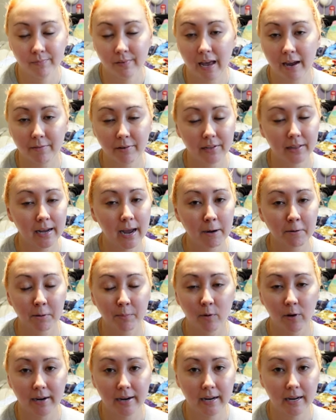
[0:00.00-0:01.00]
Everything I would
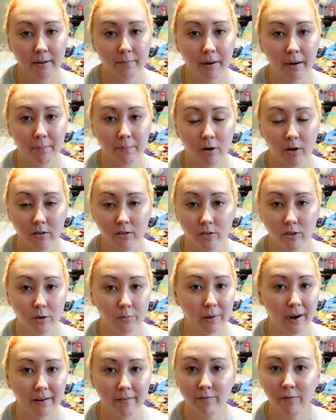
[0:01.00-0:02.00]
bring in my purse, so
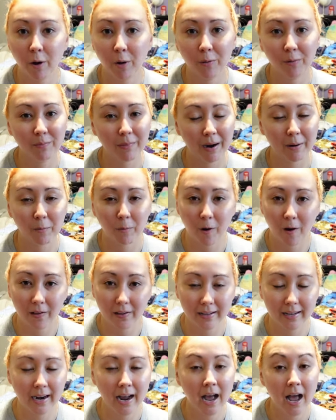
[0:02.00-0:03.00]
my phone, my
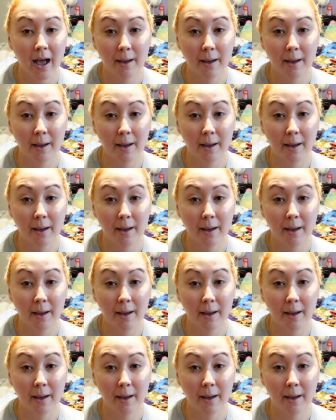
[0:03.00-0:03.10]
wallet,